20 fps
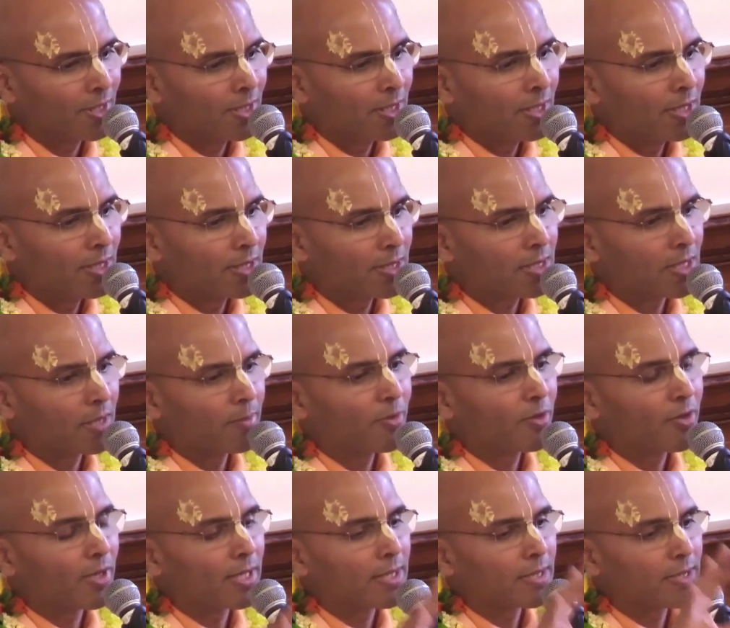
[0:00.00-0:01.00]
He
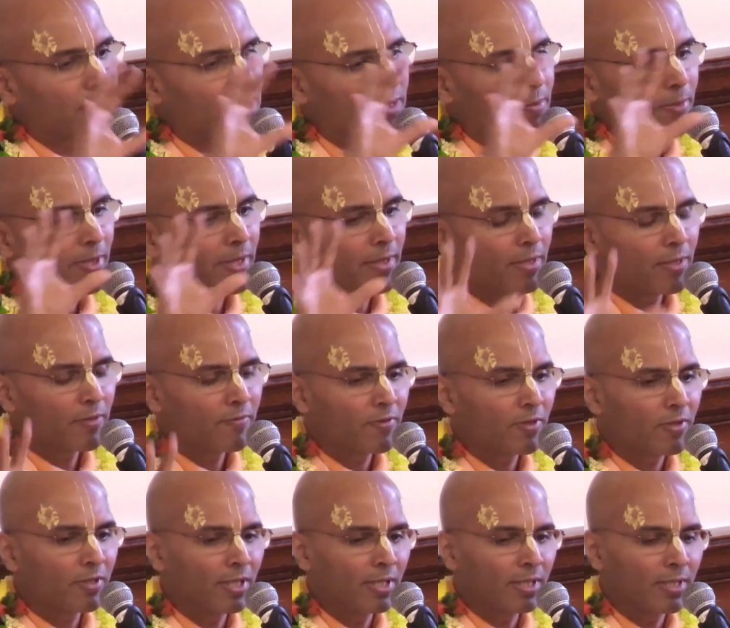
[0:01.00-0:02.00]
summarizes many of the
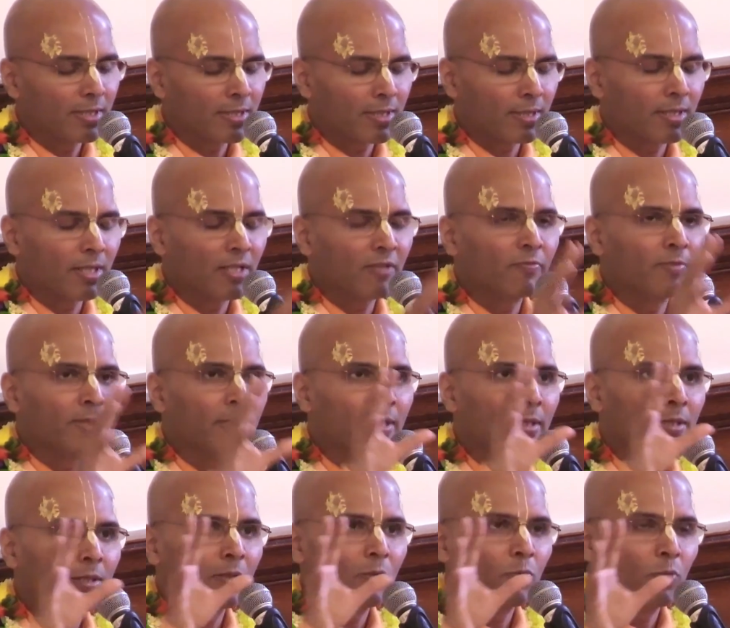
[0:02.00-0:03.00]
things that
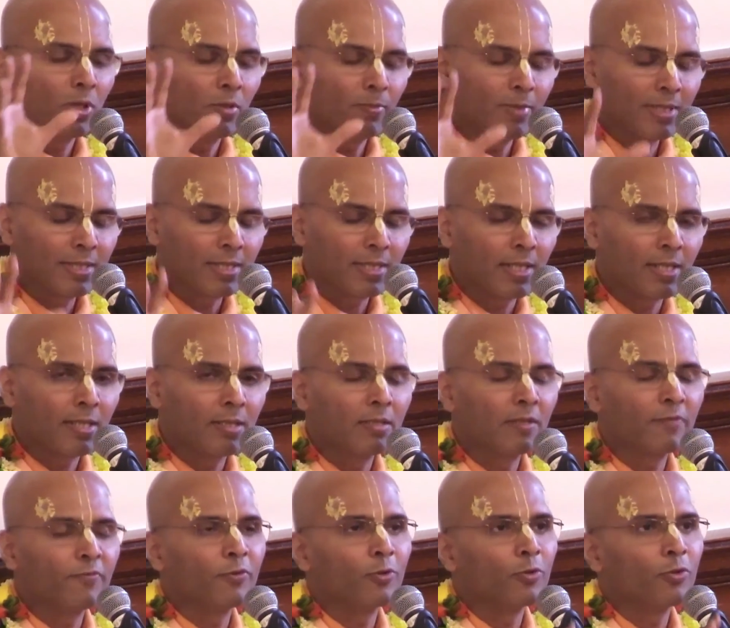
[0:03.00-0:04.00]
will be said in the
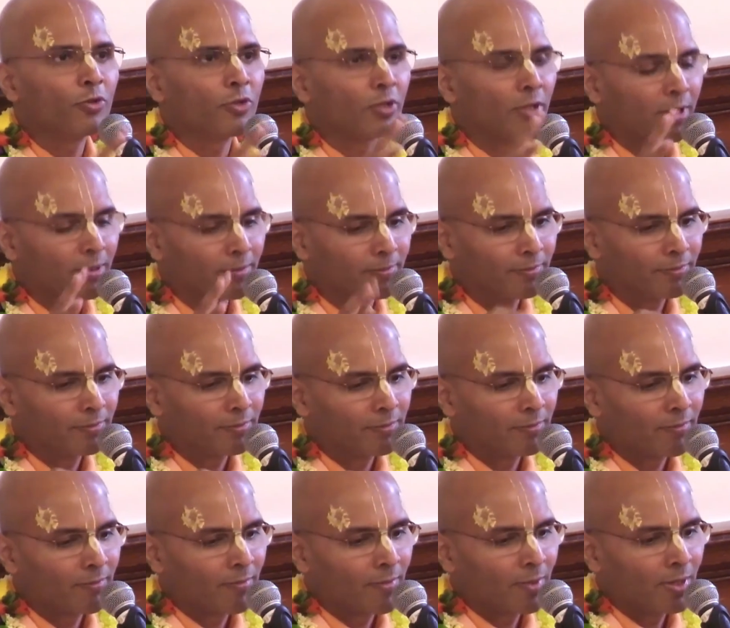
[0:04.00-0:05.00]
future.
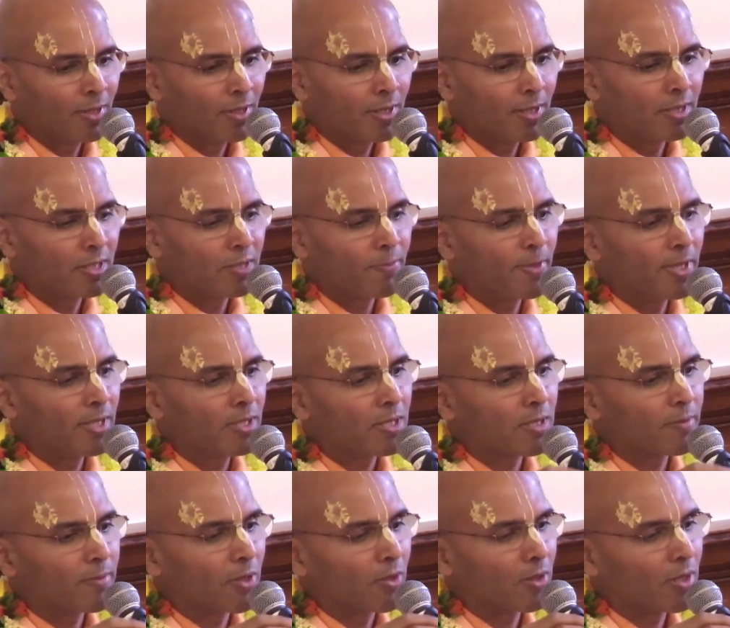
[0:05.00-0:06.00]
He speaks
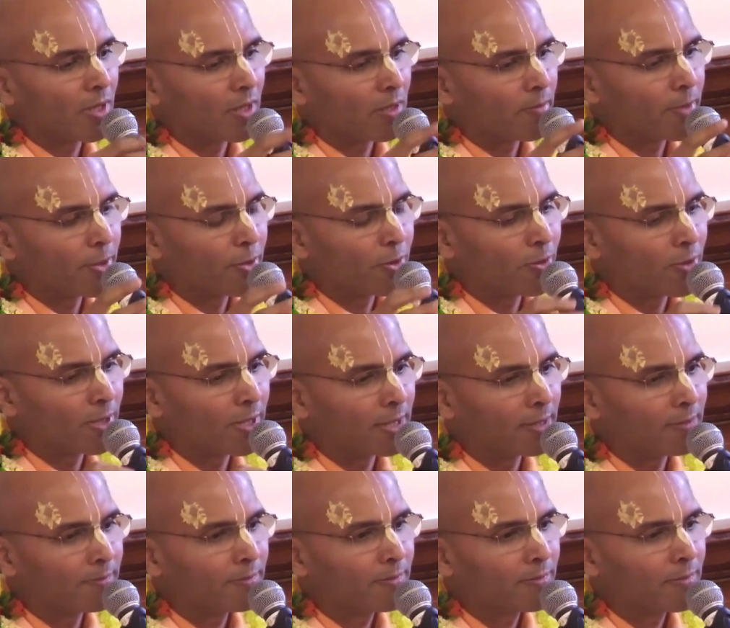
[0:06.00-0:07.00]
about karma
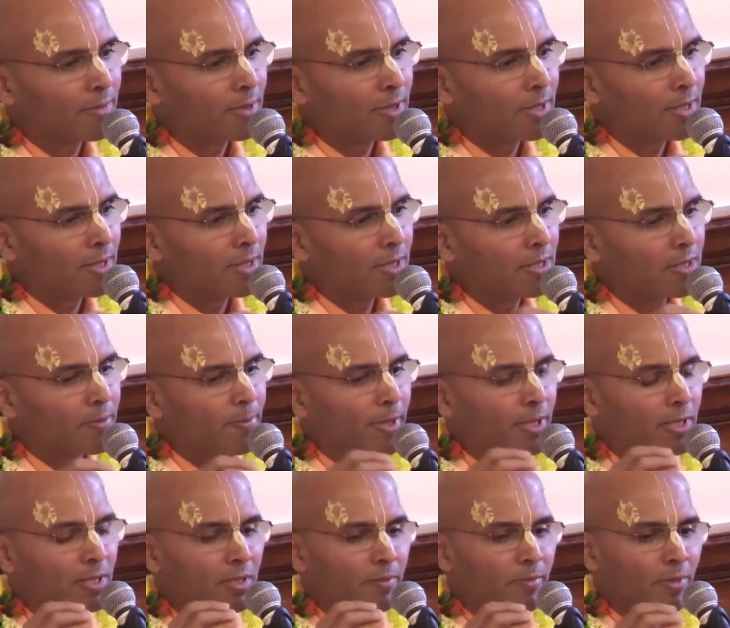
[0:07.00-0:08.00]
yoga, he
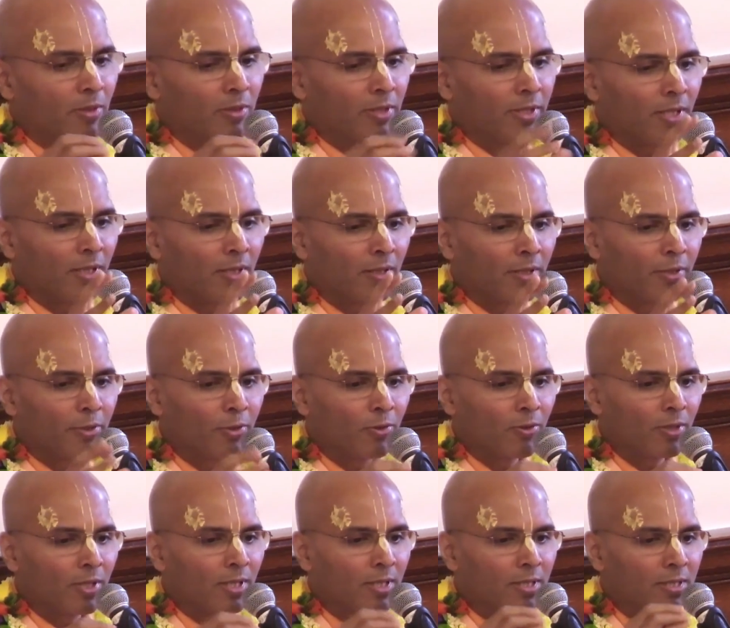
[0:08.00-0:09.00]
speaks about jnana
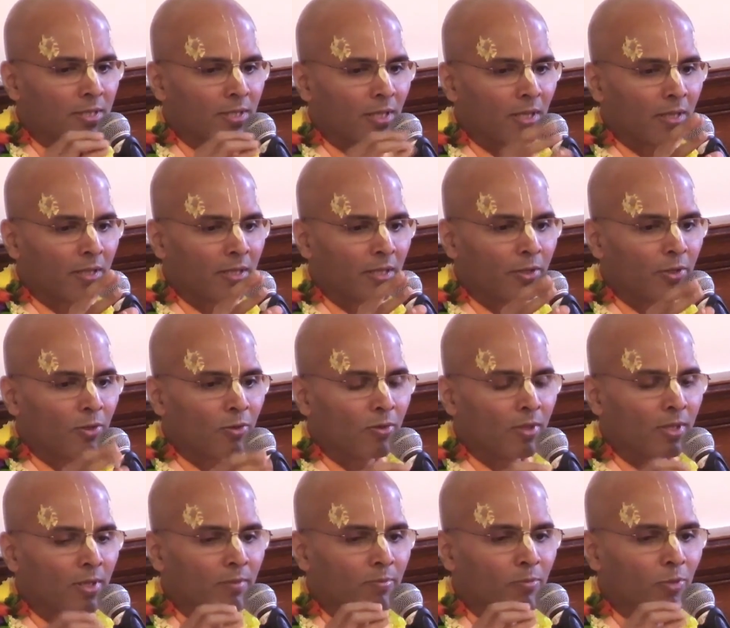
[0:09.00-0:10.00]
yoga, sankhya
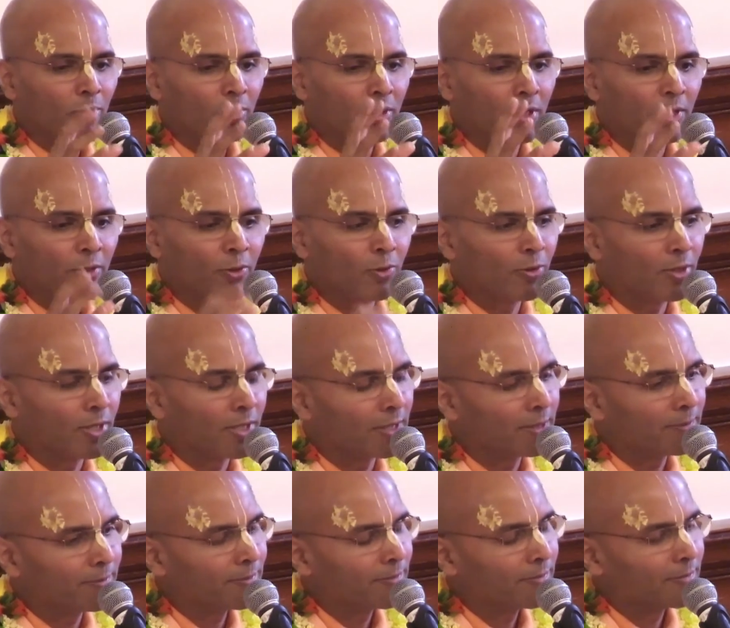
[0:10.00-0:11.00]
yoga, buddhi
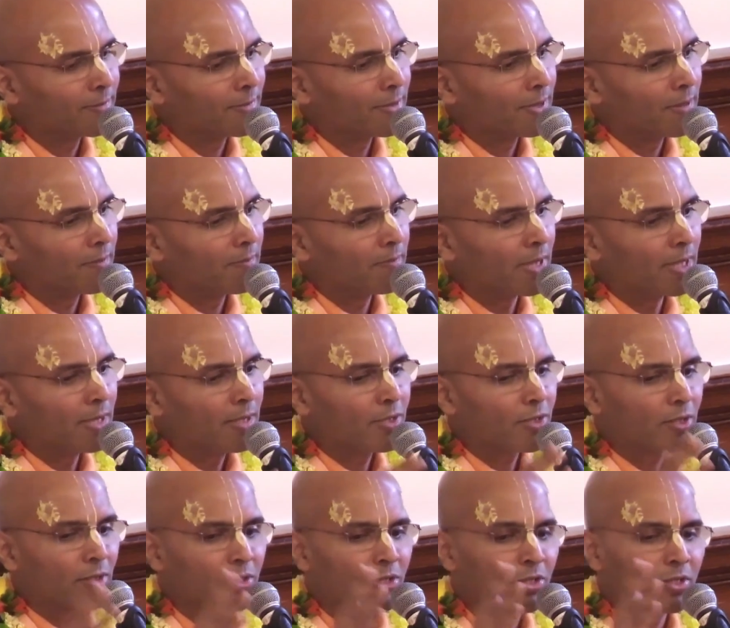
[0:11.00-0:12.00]
yoga, many
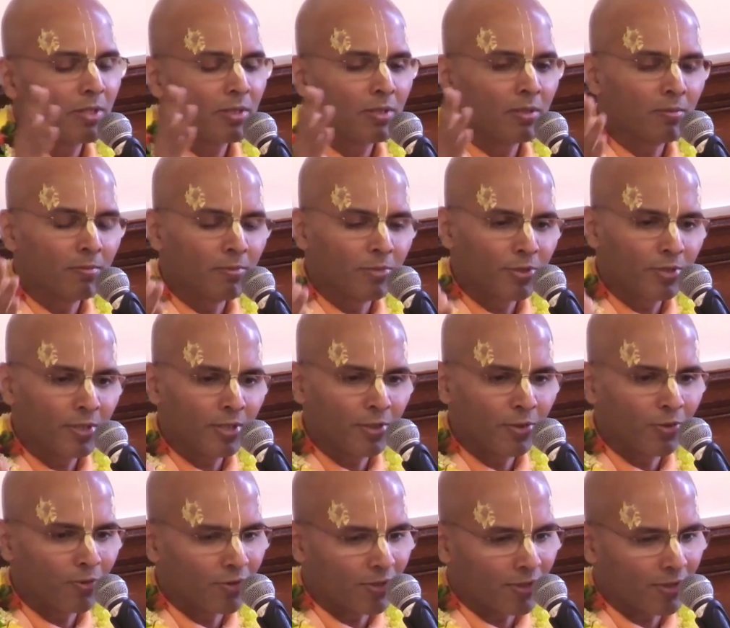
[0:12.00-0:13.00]
such terms he
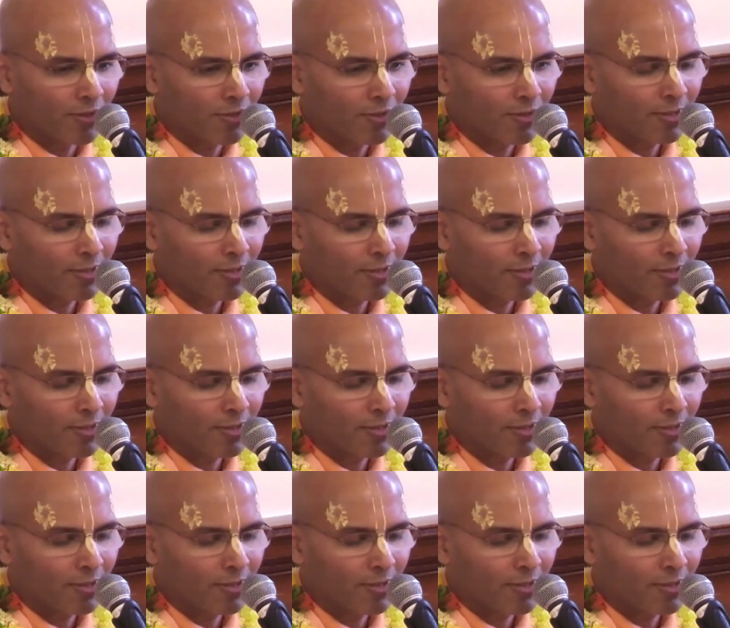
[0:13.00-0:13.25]
uses.